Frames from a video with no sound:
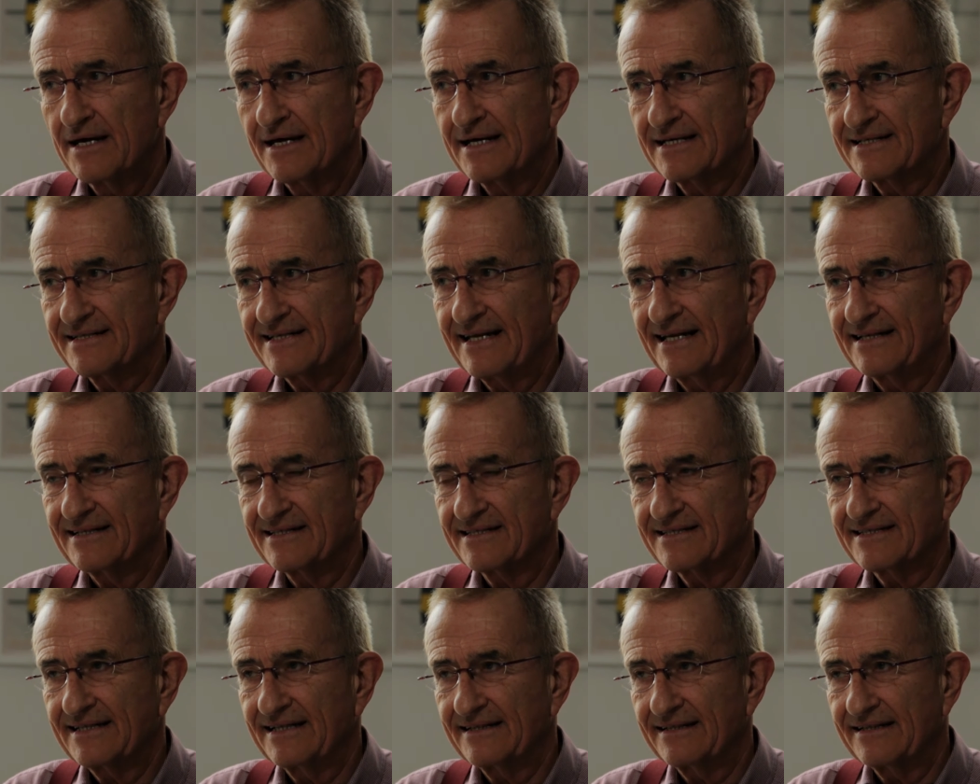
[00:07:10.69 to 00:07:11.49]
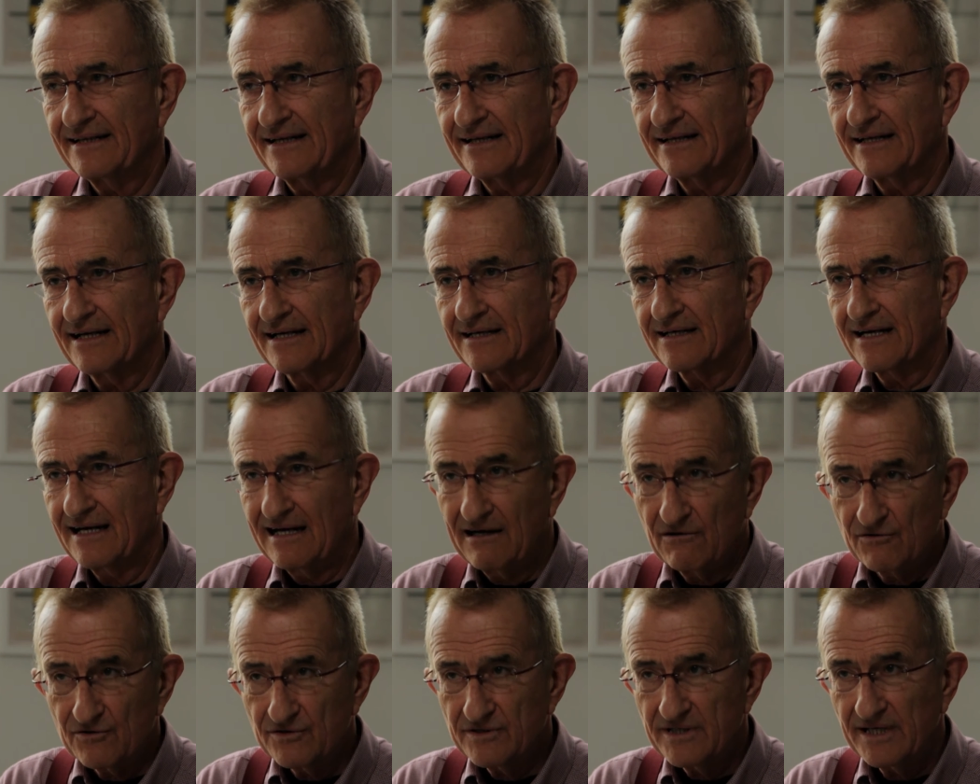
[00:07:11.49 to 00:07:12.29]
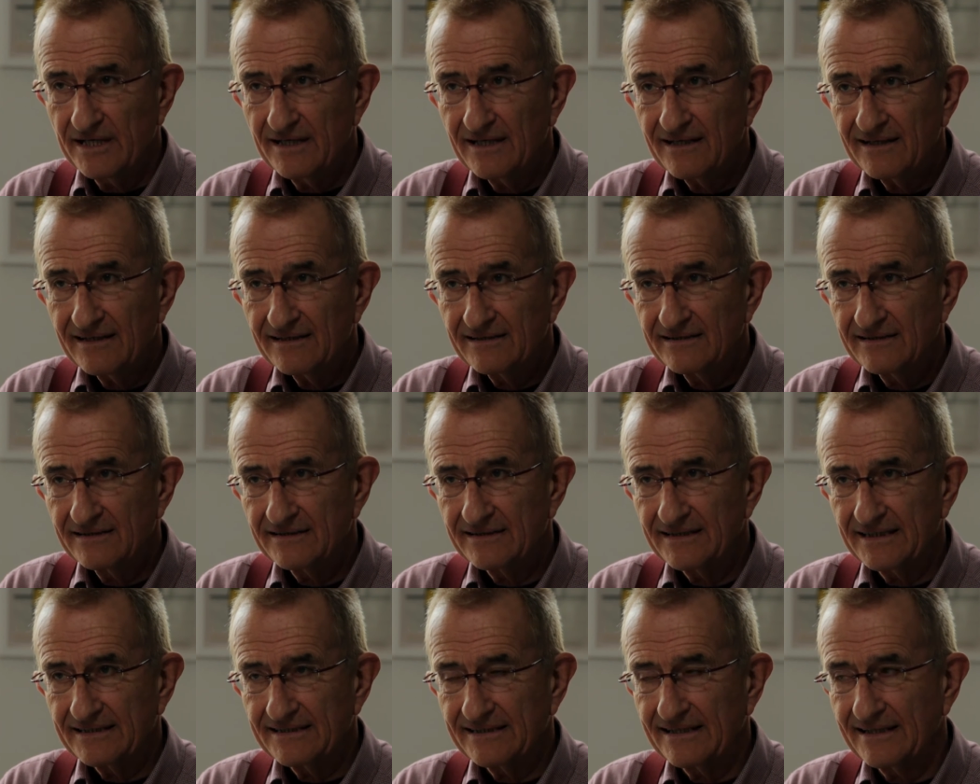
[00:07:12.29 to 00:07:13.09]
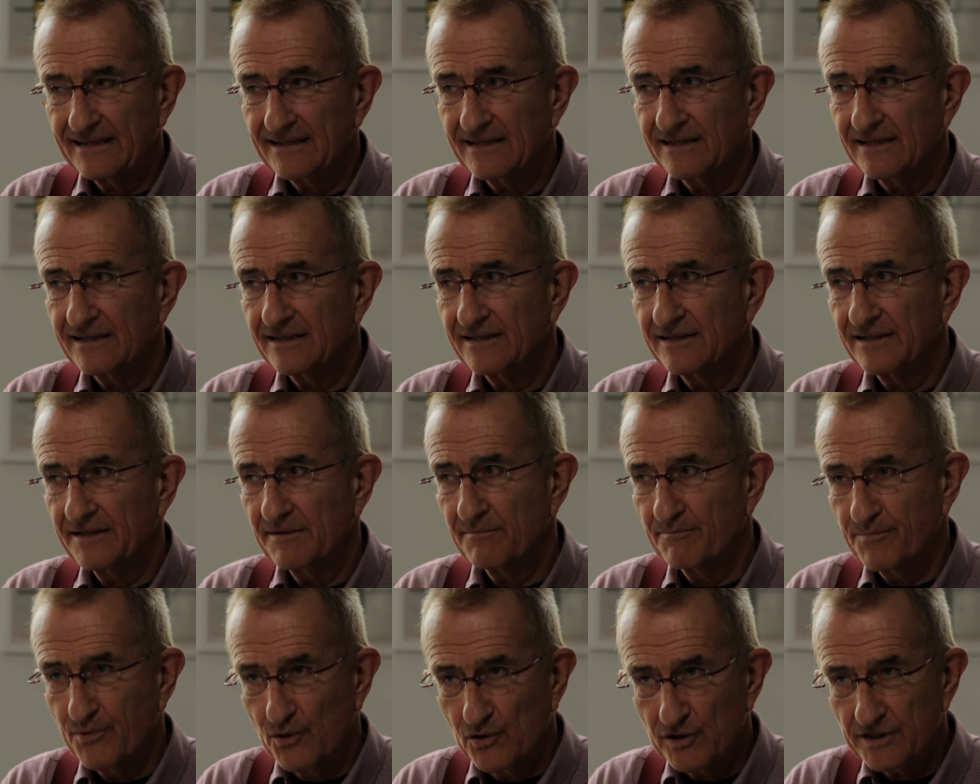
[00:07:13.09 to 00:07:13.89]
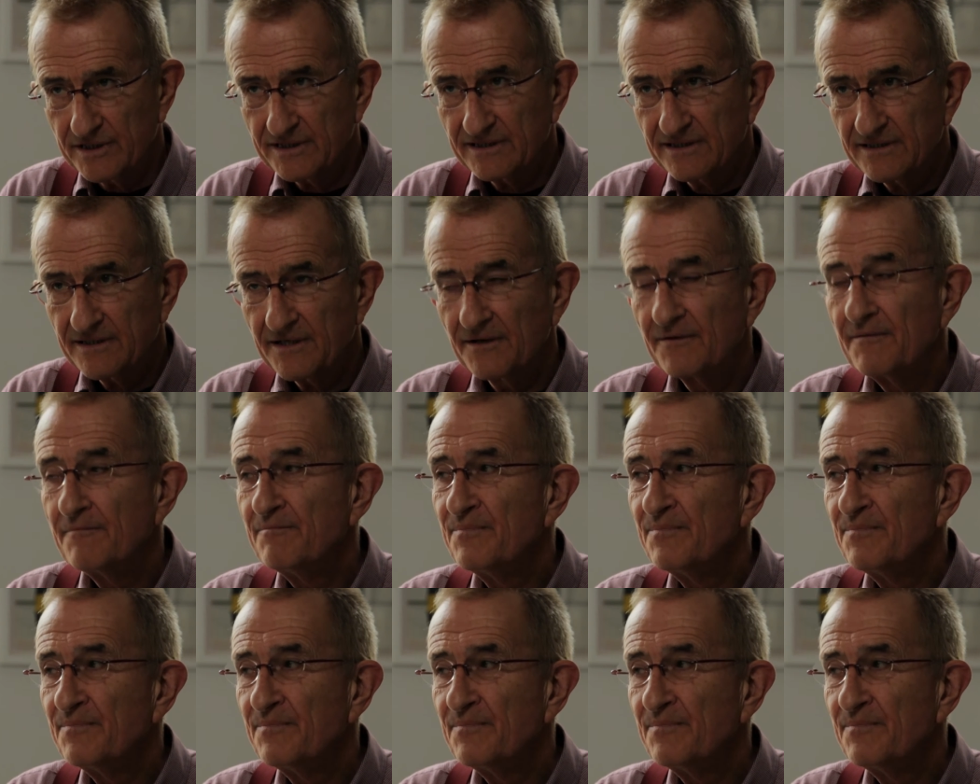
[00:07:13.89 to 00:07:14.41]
sense that they are counting, that they are important,